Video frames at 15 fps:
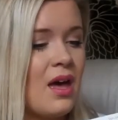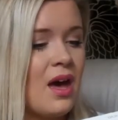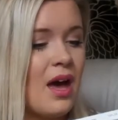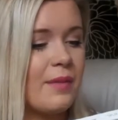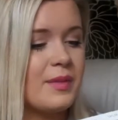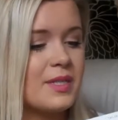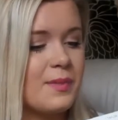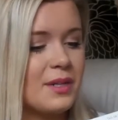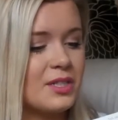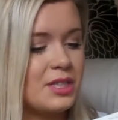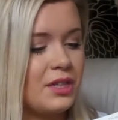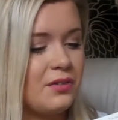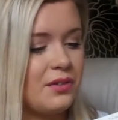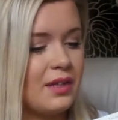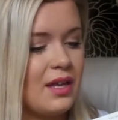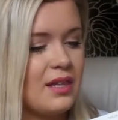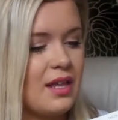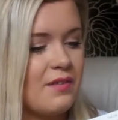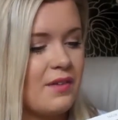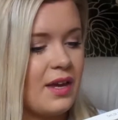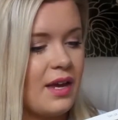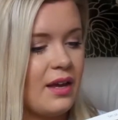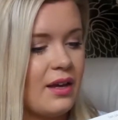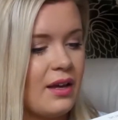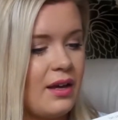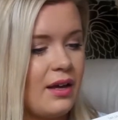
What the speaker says: I'm especially really loving,